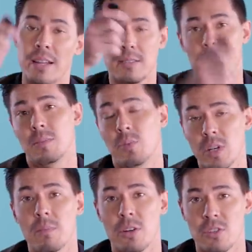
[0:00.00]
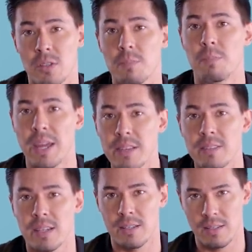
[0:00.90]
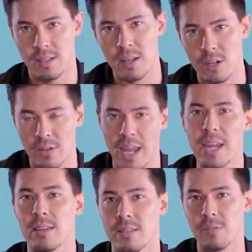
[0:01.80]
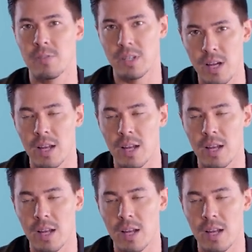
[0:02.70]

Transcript: that's pretty much the basic, you know, 8 different